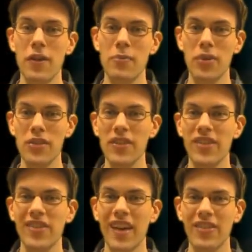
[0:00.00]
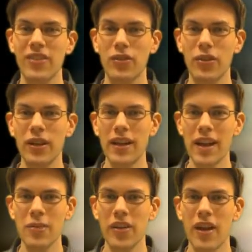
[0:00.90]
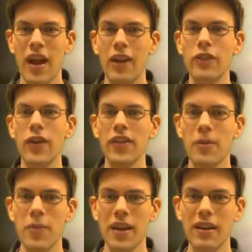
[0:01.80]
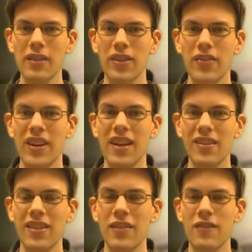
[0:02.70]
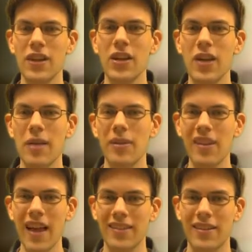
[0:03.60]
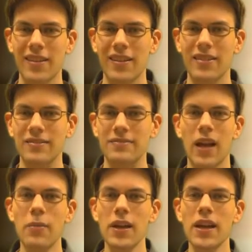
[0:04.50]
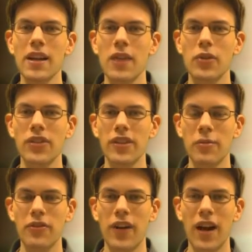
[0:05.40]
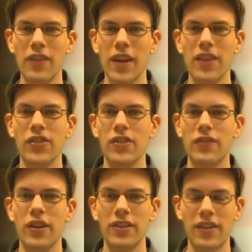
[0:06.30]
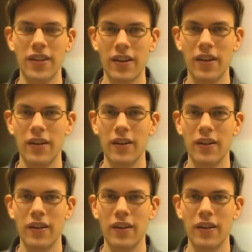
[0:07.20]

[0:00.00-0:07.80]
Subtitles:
from previous Assassin's Creed games, and you've got the makings of an instant video game classic. Coming in at reason number 5 is the Frontier.